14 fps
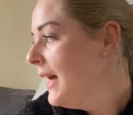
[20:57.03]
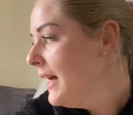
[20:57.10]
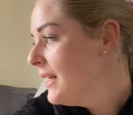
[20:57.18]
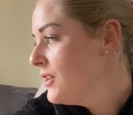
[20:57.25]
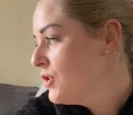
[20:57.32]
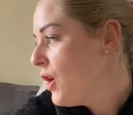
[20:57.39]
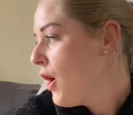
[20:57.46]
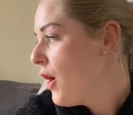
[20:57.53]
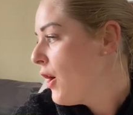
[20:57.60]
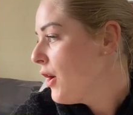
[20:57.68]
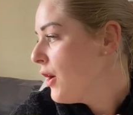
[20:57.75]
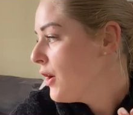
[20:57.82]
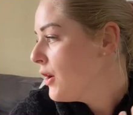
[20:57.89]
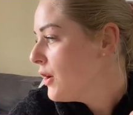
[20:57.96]
So
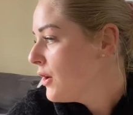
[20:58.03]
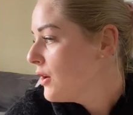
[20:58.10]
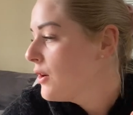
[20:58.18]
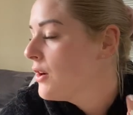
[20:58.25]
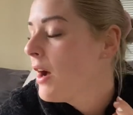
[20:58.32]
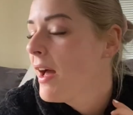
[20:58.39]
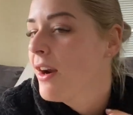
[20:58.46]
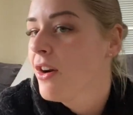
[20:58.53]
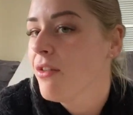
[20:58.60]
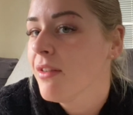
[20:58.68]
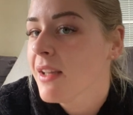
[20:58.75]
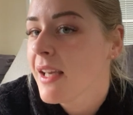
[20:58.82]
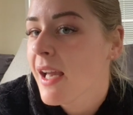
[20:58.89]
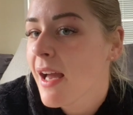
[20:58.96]
I don't
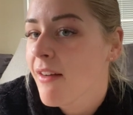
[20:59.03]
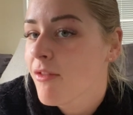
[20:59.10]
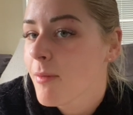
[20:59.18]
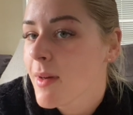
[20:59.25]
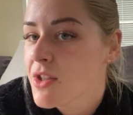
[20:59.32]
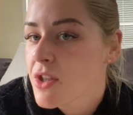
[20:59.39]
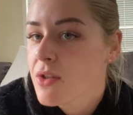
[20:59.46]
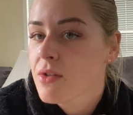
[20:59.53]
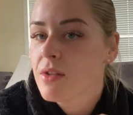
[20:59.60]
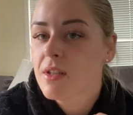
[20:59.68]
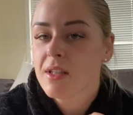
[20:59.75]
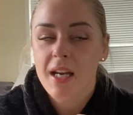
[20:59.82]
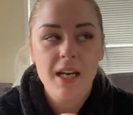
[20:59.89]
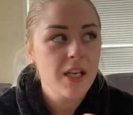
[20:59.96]
really have much else
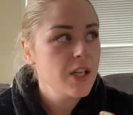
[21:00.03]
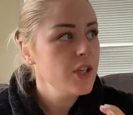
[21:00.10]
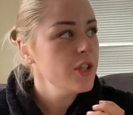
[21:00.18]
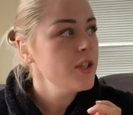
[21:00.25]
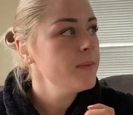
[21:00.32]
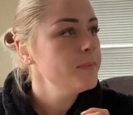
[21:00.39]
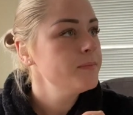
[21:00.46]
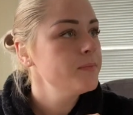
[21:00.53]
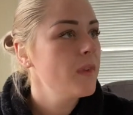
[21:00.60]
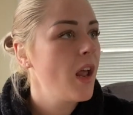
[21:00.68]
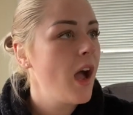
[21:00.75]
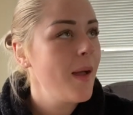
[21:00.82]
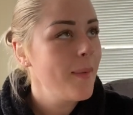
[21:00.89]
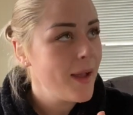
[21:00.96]
to say to you.
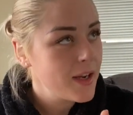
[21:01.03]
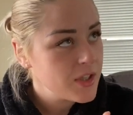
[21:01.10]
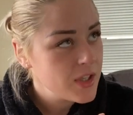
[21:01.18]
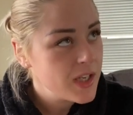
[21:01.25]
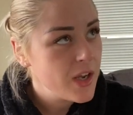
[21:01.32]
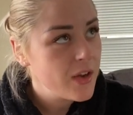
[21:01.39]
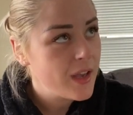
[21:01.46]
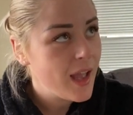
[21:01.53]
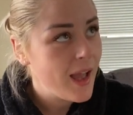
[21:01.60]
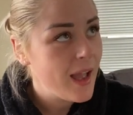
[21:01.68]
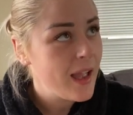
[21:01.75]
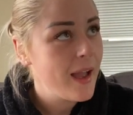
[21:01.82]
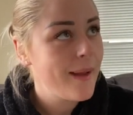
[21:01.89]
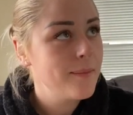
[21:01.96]
I'm actually
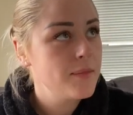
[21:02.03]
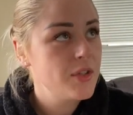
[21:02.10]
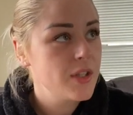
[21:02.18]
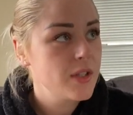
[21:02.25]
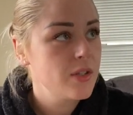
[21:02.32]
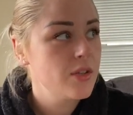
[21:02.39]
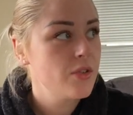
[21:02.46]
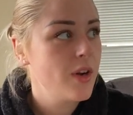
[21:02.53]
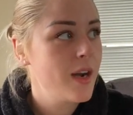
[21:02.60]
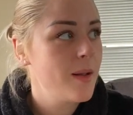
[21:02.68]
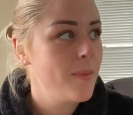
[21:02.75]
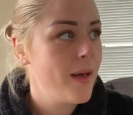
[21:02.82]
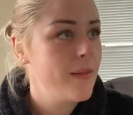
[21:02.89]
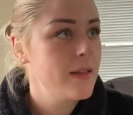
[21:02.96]
okay. I'm just trying
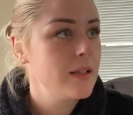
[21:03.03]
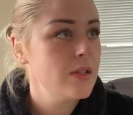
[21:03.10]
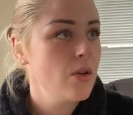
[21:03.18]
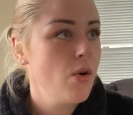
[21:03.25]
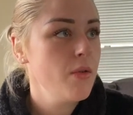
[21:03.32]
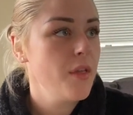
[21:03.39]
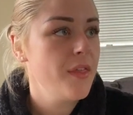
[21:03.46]
to balance all the